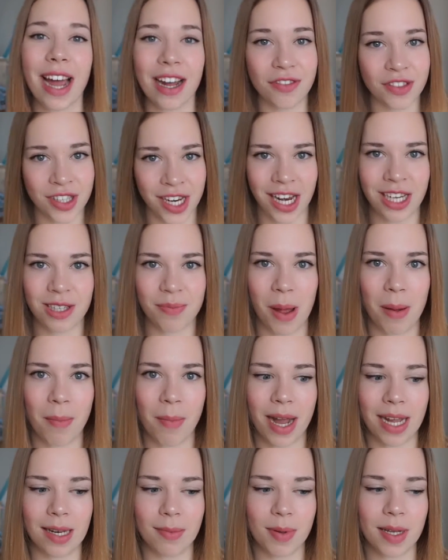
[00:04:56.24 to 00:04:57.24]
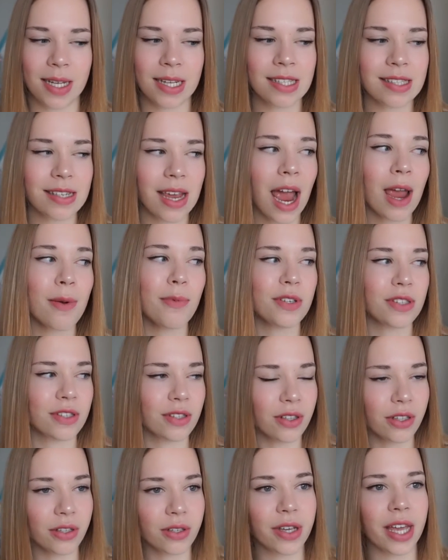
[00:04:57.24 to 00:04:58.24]
I've changed my mind because I was
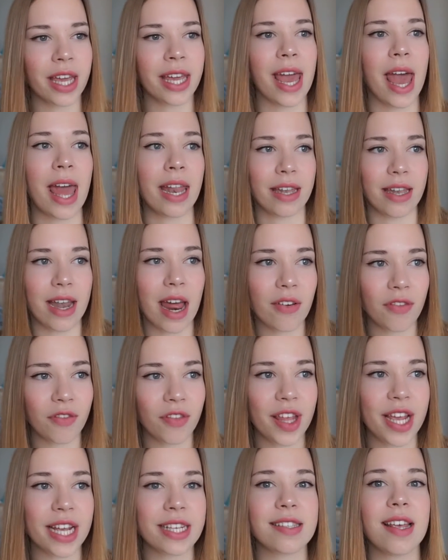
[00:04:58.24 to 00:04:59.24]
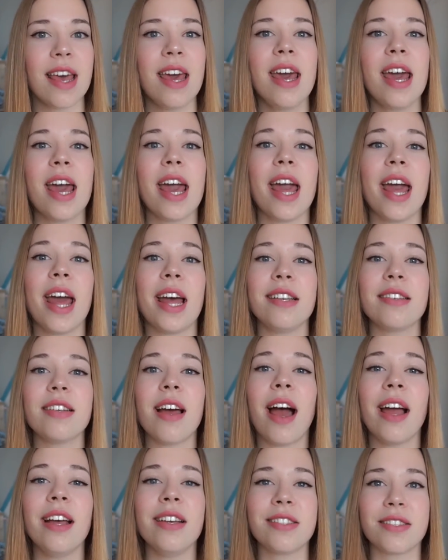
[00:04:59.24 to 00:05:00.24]
looking at Netflix and
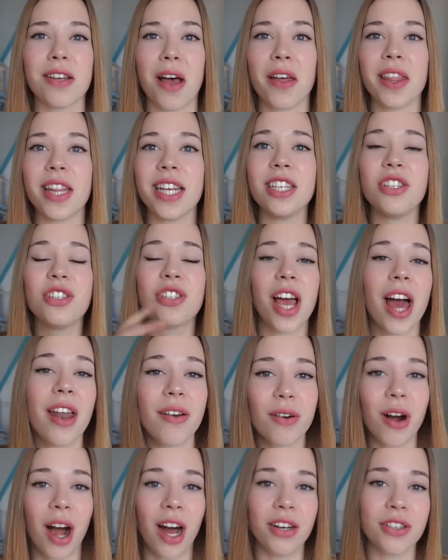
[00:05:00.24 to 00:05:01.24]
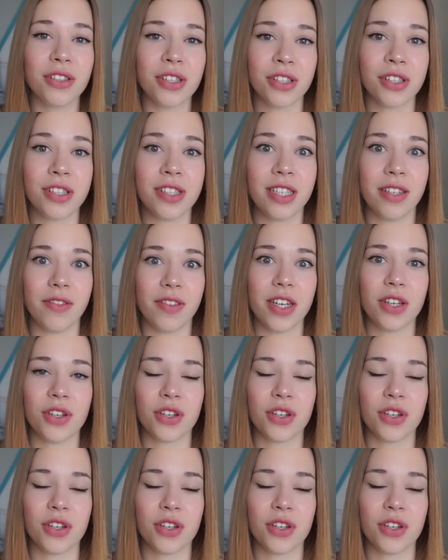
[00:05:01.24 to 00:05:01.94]
I saw the Shadowhunters TV